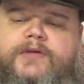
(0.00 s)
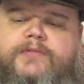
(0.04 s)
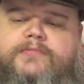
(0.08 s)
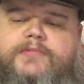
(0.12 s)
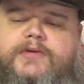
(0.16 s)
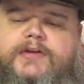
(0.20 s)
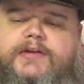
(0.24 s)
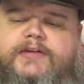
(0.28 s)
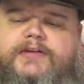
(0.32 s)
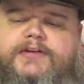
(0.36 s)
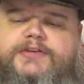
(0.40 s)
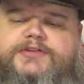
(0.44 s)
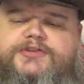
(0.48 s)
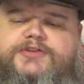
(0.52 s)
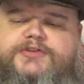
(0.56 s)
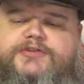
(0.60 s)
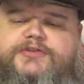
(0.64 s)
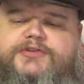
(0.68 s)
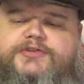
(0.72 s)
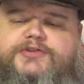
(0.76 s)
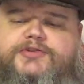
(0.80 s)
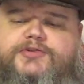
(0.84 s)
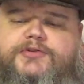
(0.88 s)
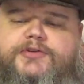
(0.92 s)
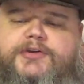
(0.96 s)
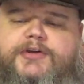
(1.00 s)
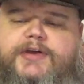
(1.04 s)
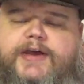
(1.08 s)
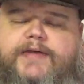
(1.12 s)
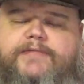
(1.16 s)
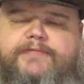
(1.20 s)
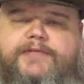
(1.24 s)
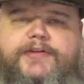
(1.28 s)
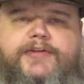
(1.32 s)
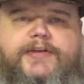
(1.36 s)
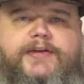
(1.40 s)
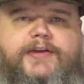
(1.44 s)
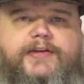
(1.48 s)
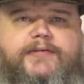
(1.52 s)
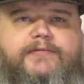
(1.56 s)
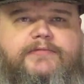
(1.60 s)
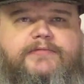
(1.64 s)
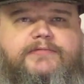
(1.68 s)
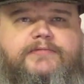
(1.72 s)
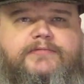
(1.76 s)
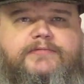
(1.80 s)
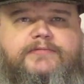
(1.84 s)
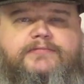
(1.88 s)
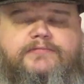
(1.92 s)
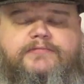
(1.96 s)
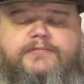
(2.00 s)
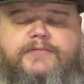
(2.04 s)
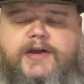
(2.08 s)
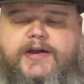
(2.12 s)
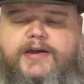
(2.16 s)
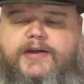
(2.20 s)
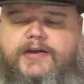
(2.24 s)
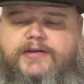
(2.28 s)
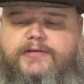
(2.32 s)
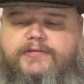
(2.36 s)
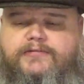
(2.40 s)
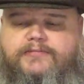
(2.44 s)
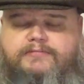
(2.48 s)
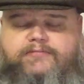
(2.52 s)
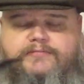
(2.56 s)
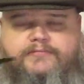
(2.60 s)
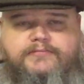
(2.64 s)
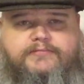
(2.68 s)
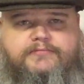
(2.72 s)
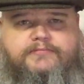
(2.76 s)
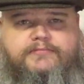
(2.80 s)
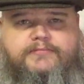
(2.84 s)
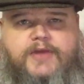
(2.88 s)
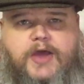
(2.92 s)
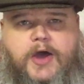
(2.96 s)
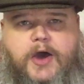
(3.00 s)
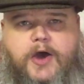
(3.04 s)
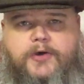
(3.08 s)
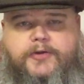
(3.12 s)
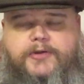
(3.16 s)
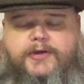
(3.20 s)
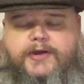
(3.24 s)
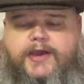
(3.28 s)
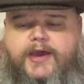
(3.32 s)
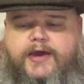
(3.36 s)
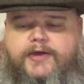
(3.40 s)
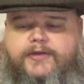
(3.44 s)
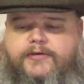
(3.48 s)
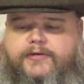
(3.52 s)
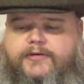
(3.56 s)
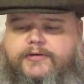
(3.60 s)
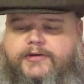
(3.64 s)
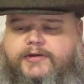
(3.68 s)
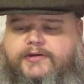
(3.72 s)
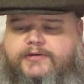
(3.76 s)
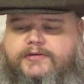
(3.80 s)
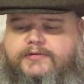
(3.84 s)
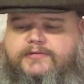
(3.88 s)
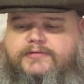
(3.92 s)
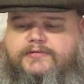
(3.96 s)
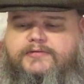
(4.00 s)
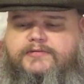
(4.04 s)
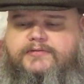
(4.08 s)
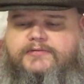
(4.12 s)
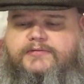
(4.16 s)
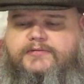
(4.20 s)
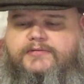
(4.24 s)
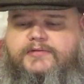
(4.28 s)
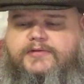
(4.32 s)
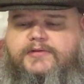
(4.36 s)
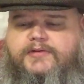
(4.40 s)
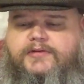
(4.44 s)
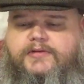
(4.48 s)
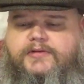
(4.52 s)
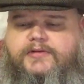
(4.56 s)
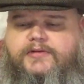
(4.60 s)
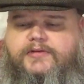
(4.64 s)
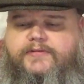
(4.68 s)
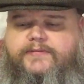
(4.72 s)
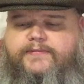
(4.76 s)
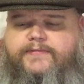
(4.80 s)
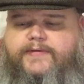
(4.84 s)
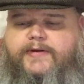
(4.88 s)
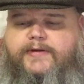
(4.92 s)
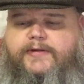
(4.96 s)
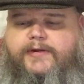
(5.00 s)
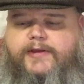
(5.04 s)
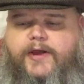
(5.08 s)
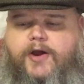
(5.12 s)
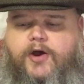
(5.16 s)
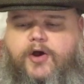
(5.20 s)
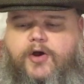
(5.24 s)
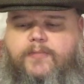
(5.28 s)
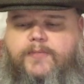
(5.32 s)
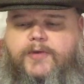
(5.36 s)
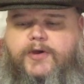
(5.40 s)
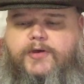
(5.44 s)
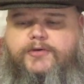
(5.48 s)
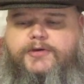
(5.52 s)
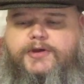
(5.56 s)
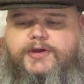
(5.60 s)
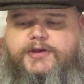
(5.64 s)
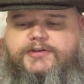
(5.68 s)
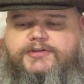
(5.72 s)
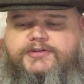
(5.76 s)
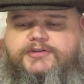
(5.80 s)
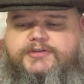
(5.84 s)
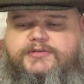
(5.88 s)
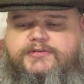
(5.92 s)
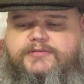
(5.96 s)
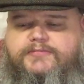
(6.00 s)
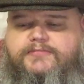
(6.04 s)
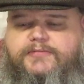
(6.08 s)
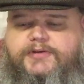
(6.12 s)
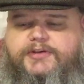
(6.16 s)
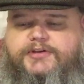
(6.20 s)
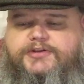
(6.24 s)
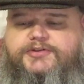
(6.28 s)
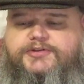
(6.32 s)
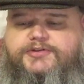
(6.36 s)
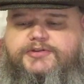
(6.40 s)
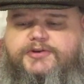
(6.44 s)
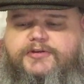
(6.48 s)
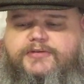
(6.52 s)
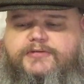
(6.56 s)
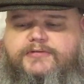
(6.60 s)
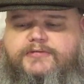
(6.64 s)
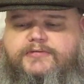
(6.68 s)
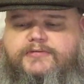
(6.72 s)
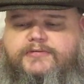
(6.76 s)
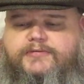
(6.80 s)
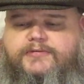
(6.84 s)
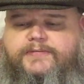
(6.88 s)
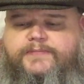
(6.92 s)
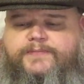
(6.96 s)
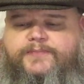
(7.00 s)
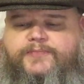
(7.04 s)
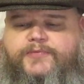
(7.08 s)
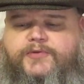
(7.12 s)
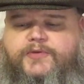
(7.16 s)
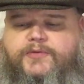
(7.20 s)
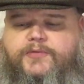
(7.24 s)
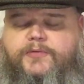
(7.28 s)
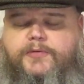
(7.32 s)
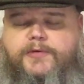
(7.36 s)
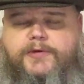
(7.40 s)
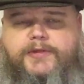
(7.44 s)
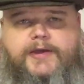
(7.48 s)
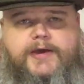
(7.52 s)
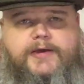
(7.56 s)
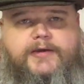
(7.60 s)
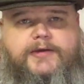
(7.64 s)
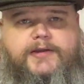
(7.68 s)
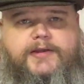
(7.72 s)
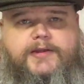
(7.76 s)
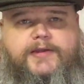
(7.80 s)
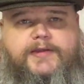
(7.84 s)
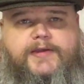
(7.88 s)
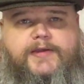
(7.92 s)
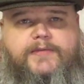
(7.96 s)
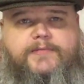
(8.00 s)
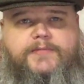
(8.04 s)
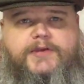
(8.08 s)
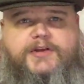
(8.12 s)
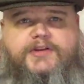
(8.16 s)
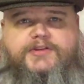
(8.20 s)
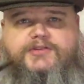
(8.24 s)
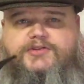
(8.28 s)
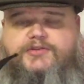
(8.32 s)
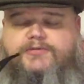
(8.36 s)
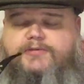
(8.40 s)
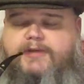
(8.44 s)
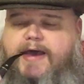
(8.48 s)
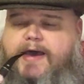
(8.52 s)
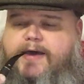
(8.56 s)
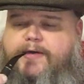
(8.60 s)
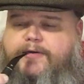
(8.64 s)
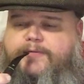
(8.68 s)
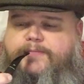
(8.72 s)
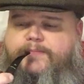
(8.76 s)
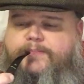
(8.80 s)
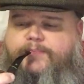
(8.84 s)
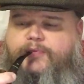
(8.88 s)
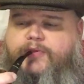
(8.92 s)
But it lets you enjoy everything kind of all together in a fairly harmonious mixture without anything being too loud.